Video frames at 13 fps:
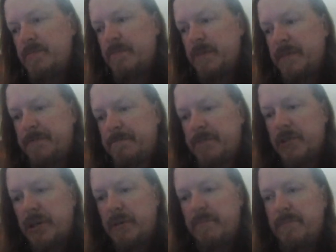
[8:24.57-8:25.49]
We've
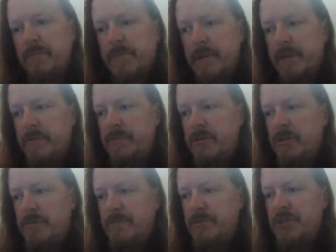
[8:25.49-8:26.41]
got him
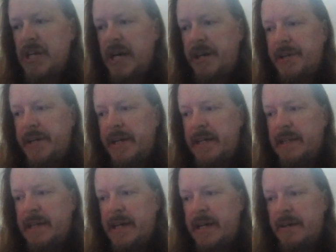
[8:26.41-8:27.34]
shouting it out
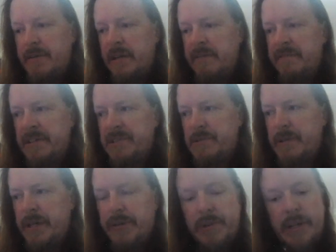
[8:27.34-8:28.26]
loud and giving it some
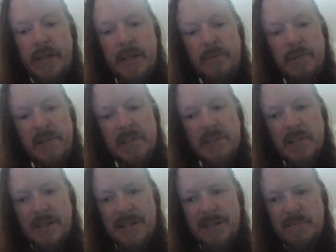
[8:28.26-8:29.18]
hell yeah with his
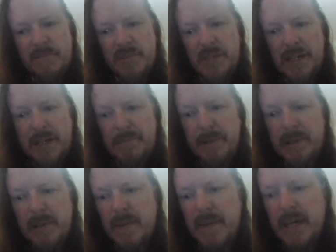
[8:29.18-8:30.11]
arms up
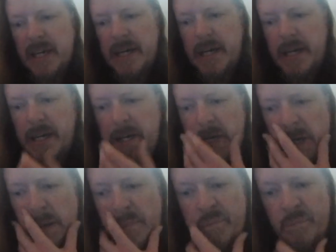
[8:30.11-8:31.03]
in the air.